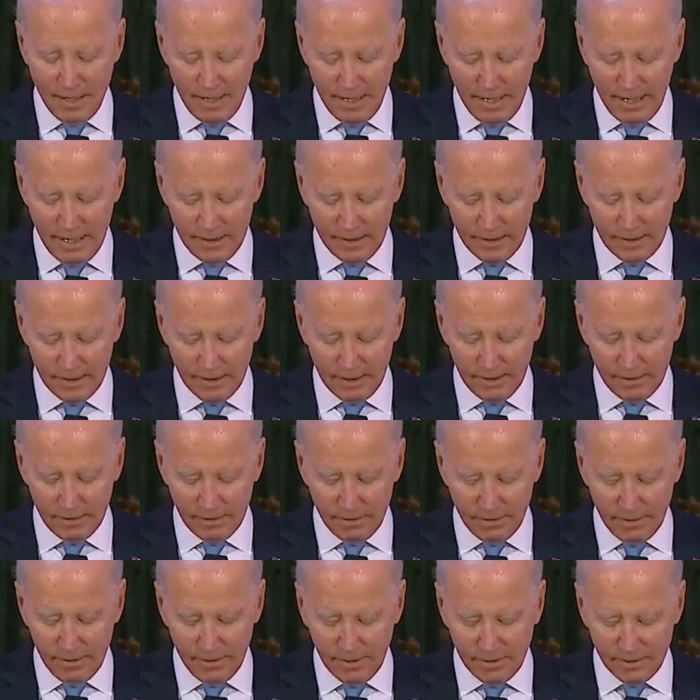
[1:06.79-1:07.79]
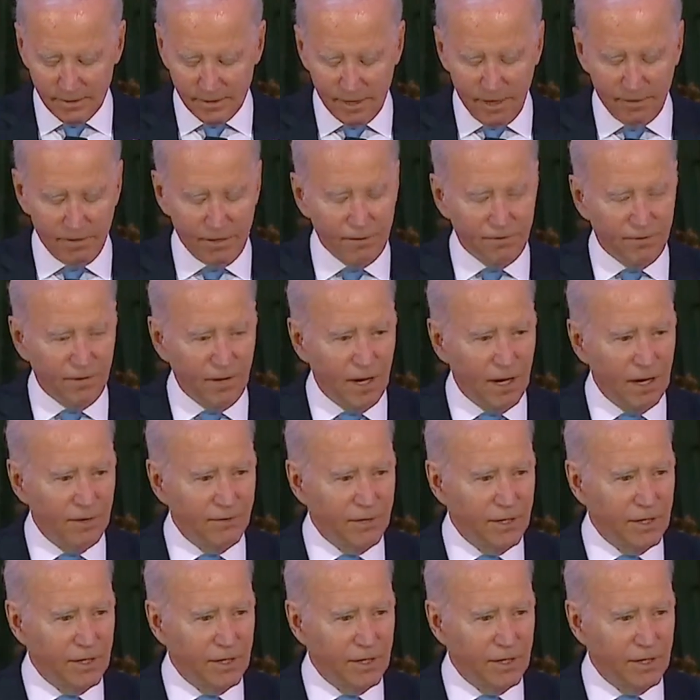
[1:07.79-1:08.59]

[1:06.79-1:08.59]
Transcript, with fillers: And uh, 75